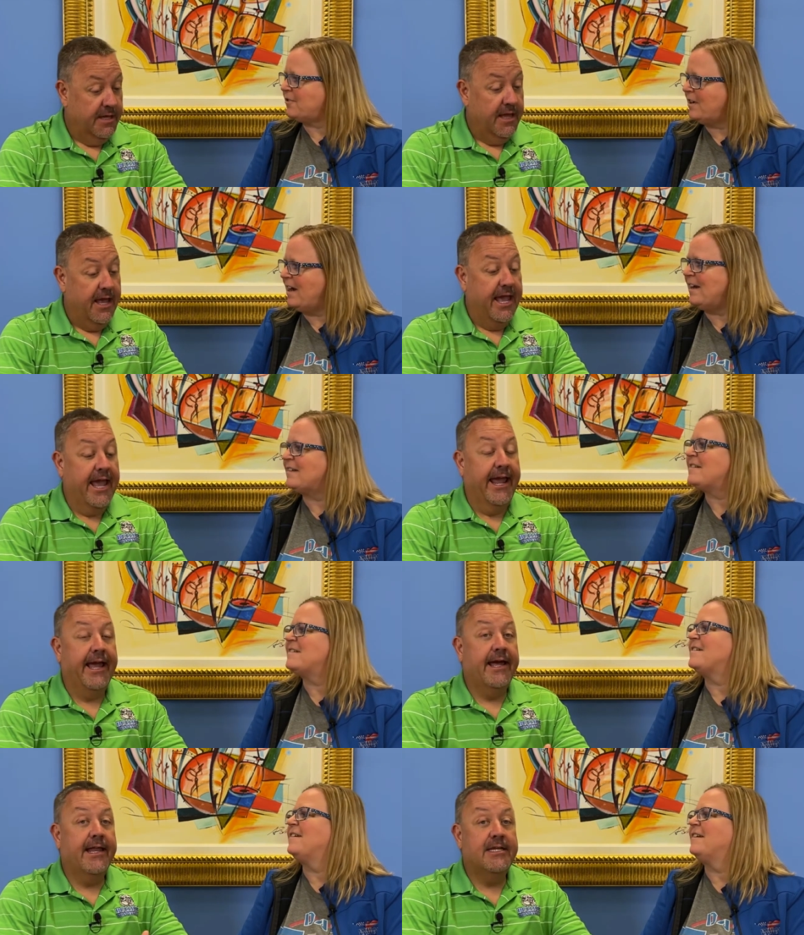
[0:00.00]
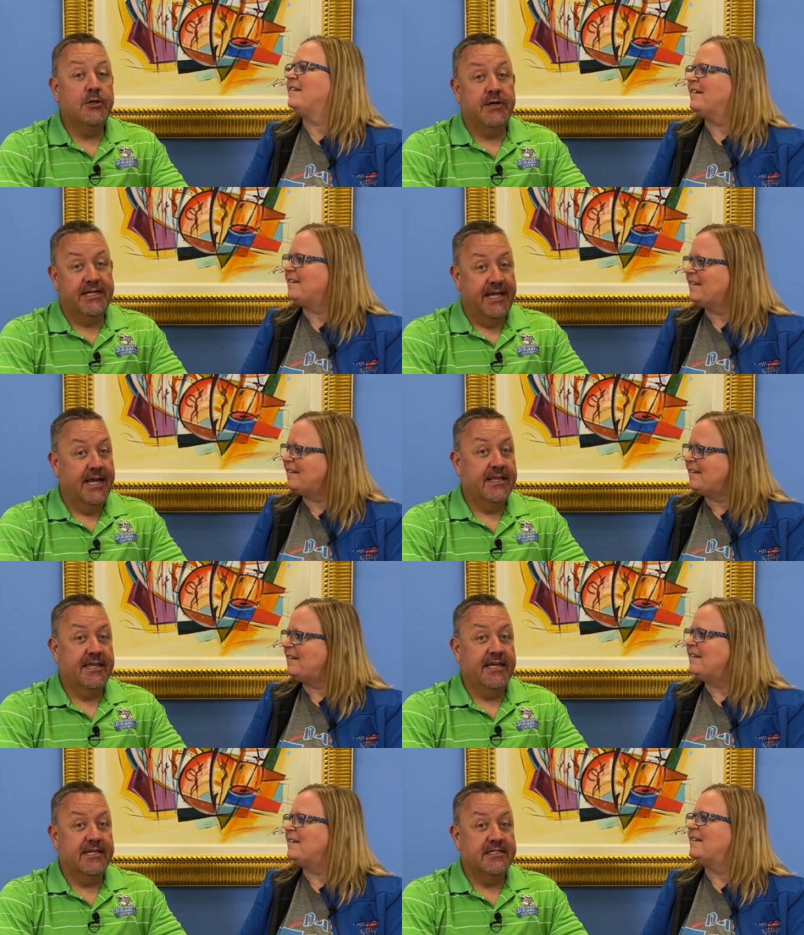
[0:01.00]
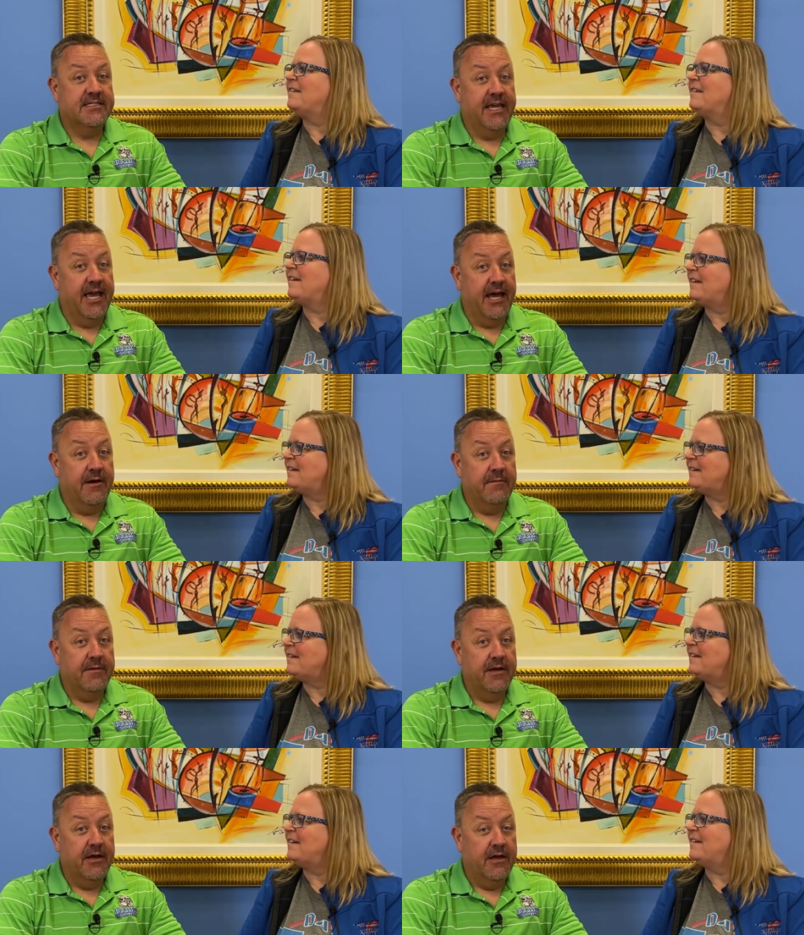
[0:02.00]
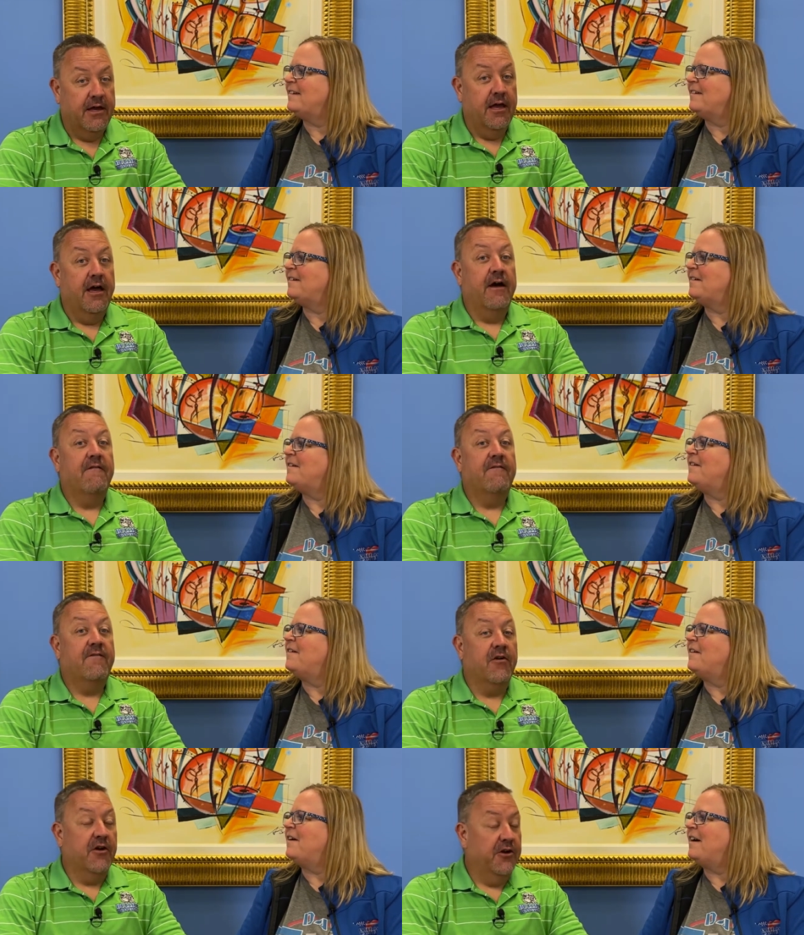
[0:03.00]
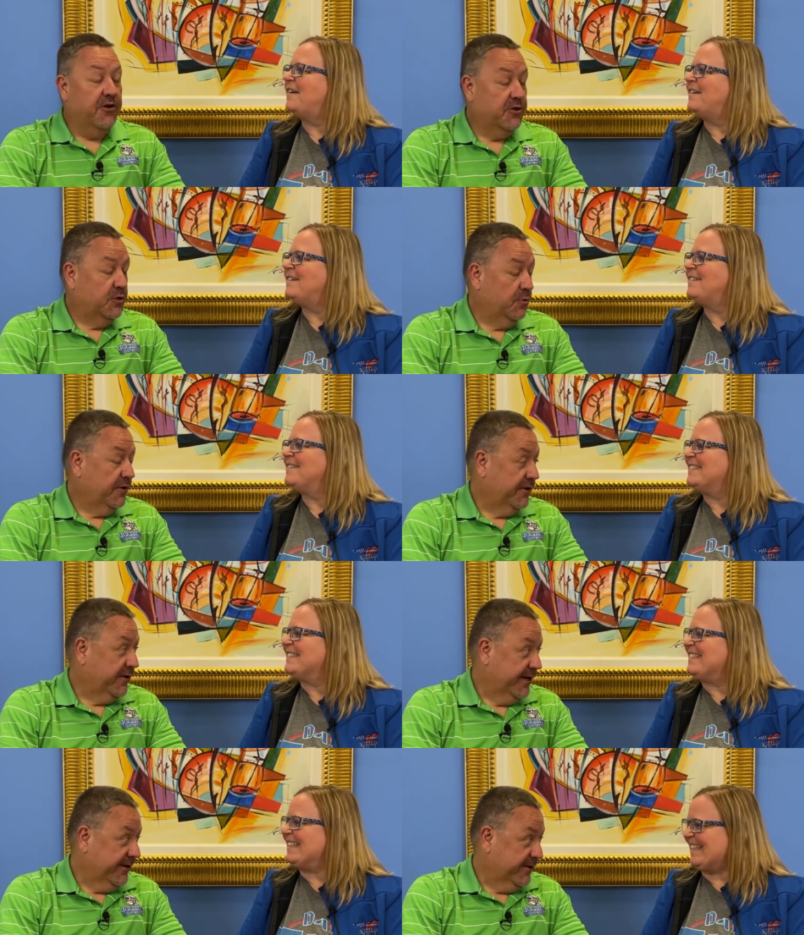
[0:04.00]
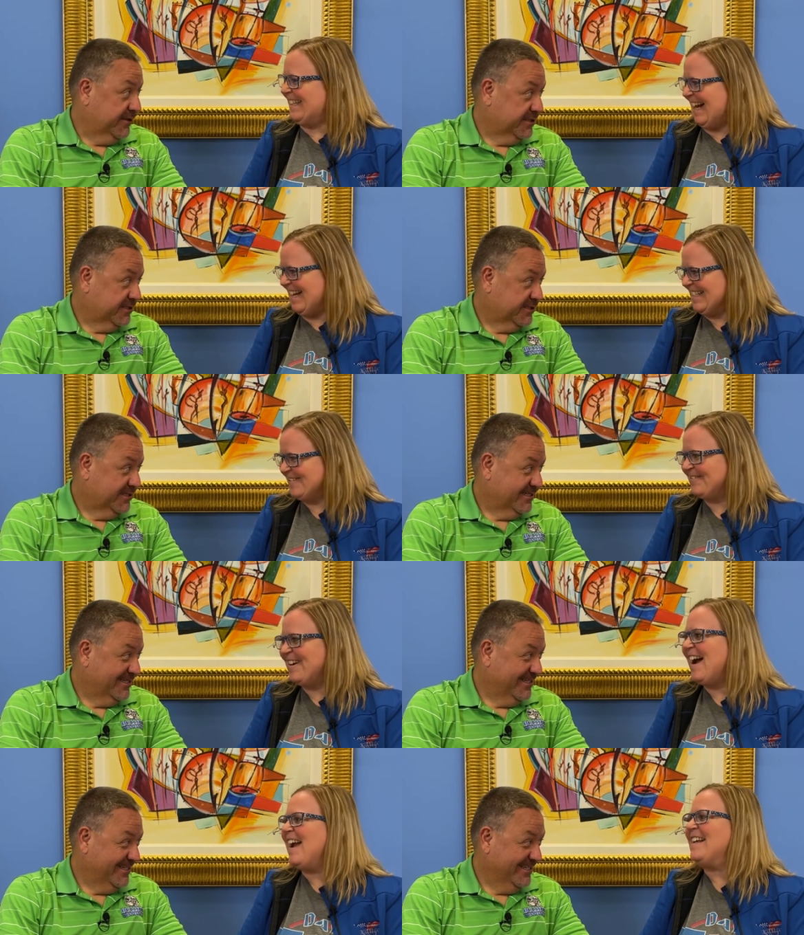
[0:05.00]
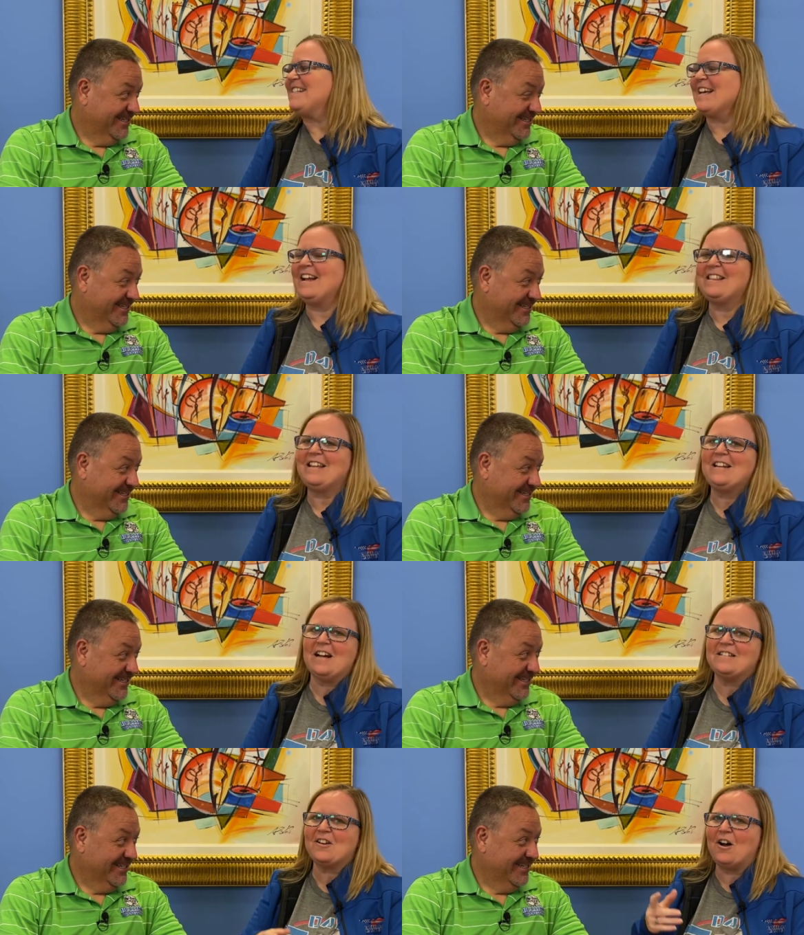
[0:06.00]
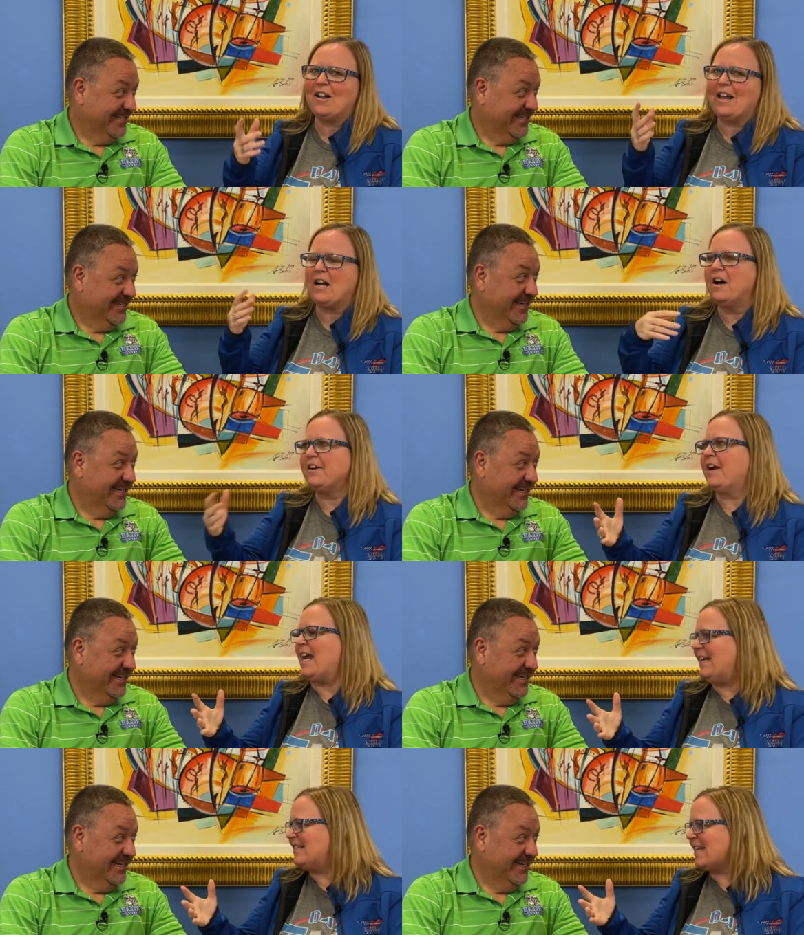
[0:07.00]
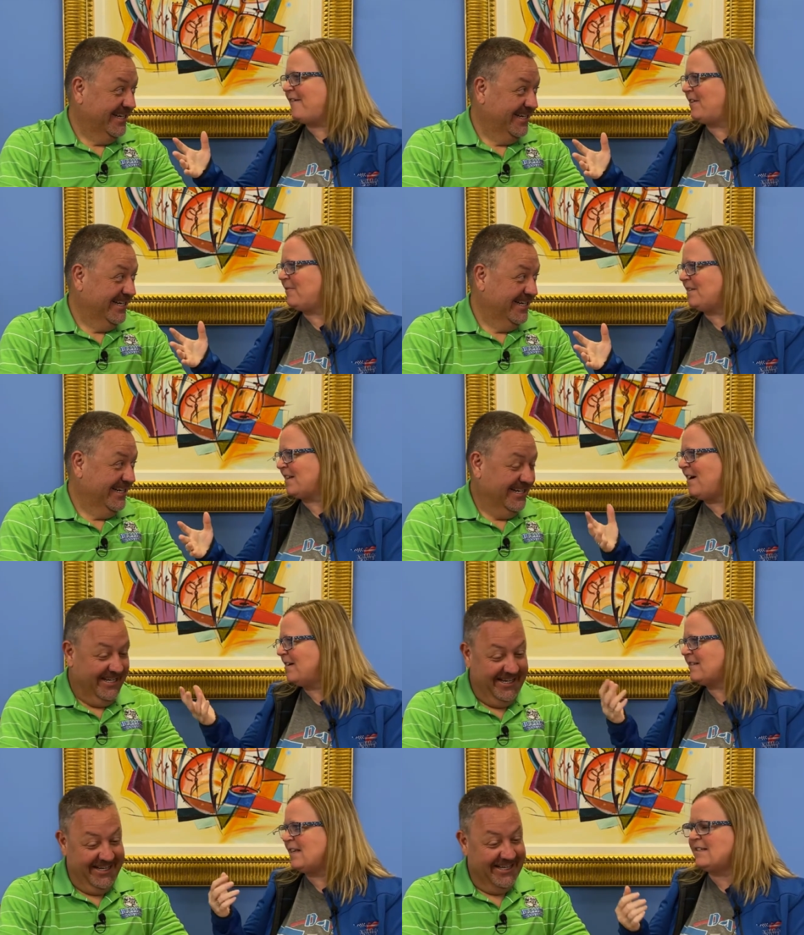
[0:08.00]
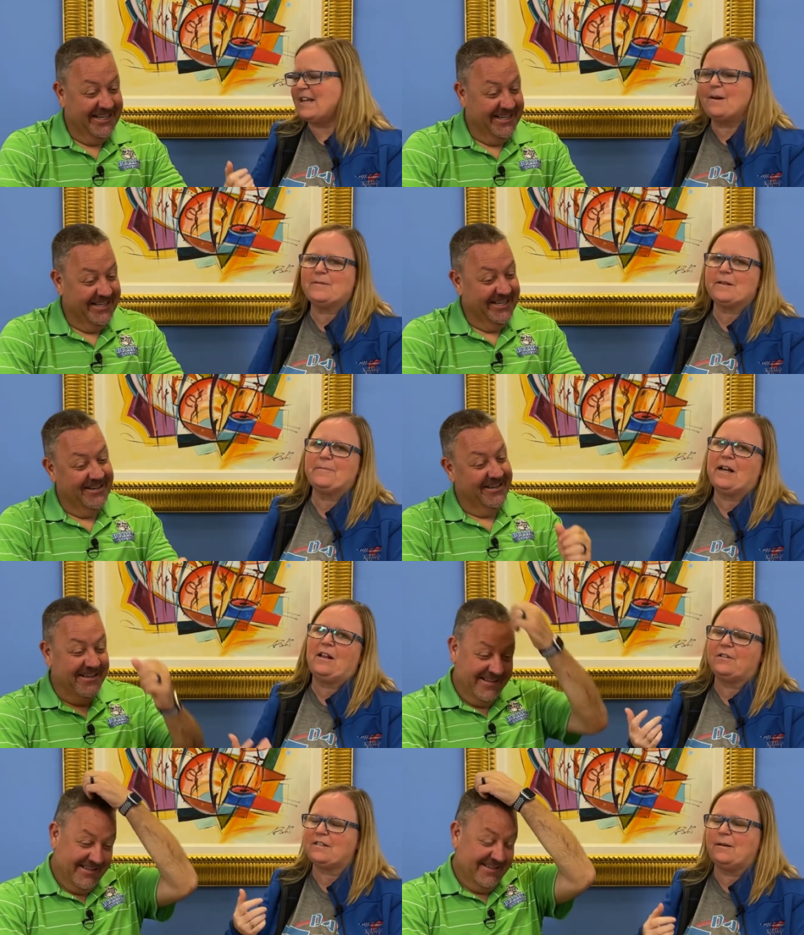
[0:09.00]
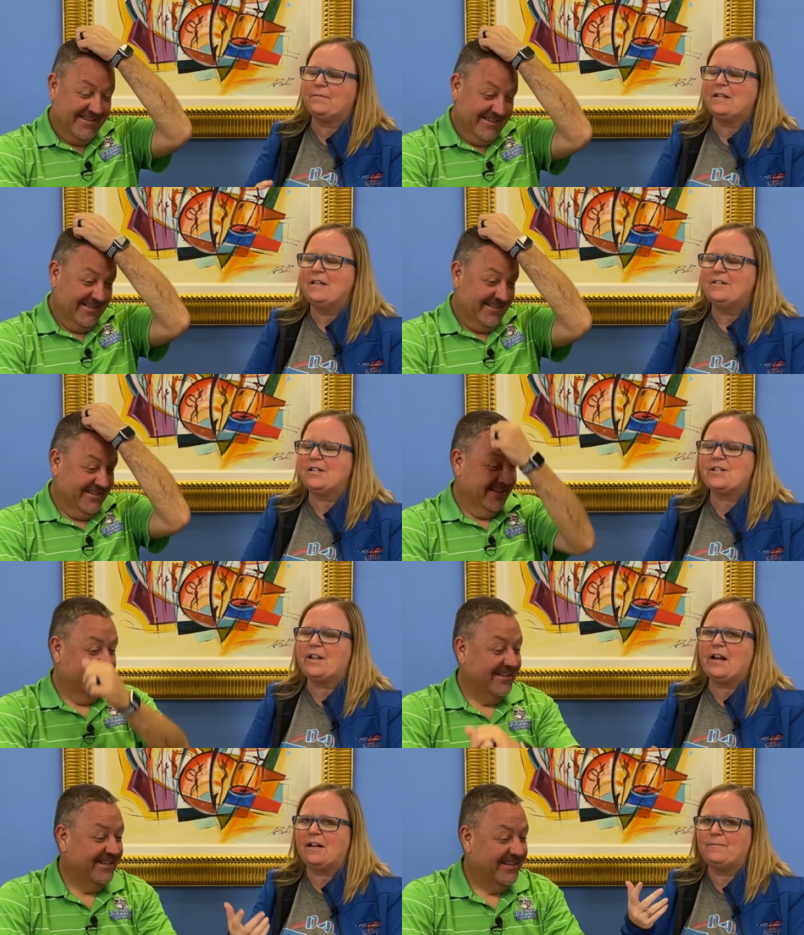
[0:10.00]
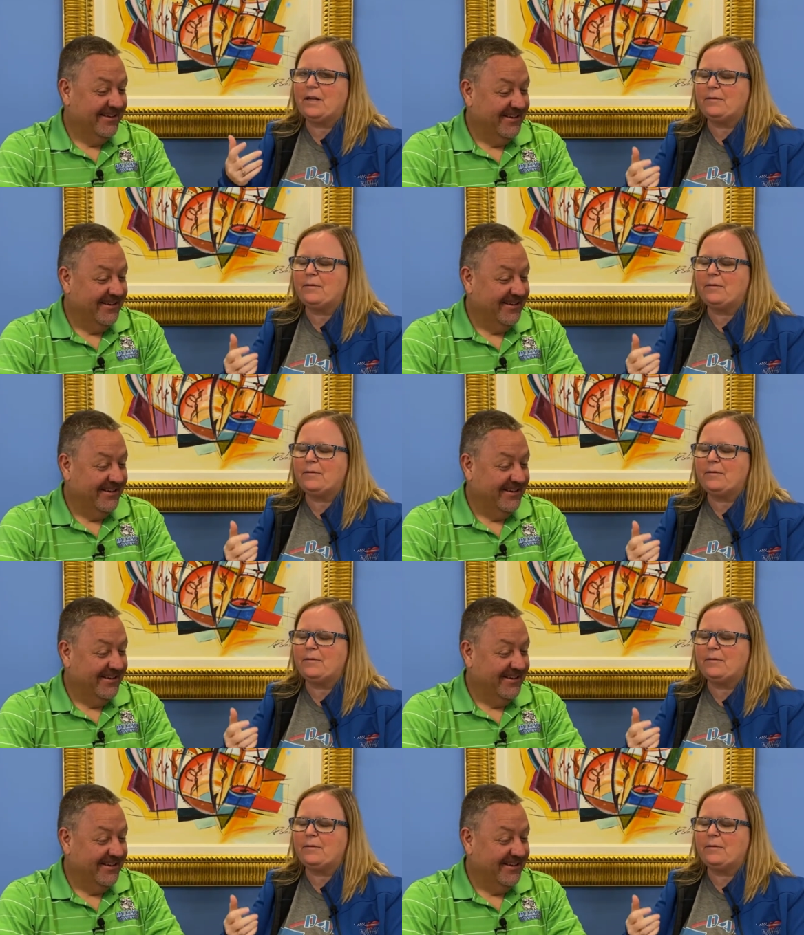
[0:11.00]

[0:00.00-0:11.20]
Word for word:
Speaker 1: That's correct.
Speaker 2: And you can take the exam for under two hundred dollars.
Speaker 1: That's right. I think I saw like one hundred eighty-seven was the cost of the exam or something. I looked it up just so that I could